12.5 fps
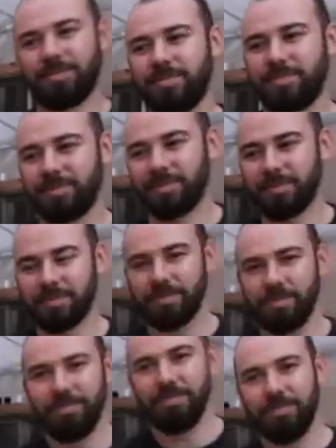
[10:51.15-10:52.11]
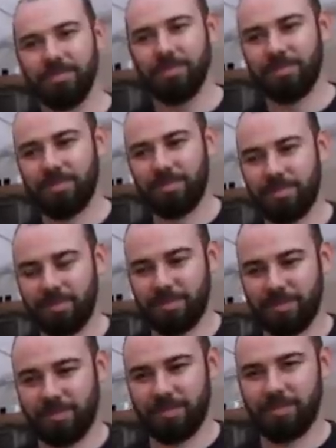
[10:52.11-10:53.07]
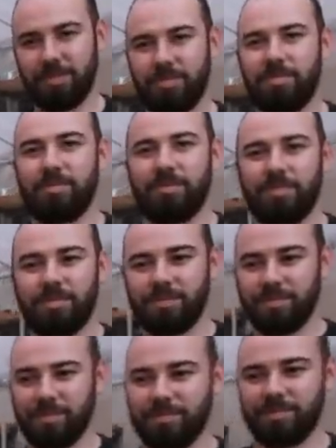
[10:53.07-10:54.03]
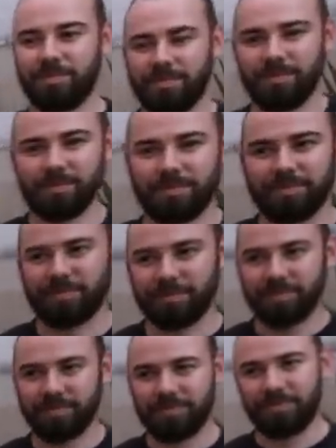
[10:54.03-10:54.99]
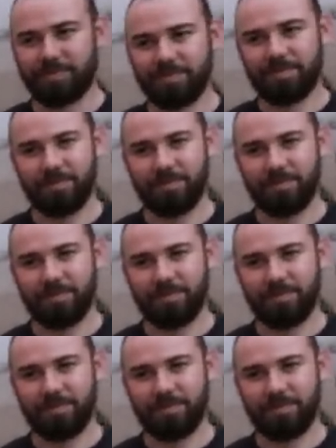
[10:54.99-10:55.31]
The person shown says nothing.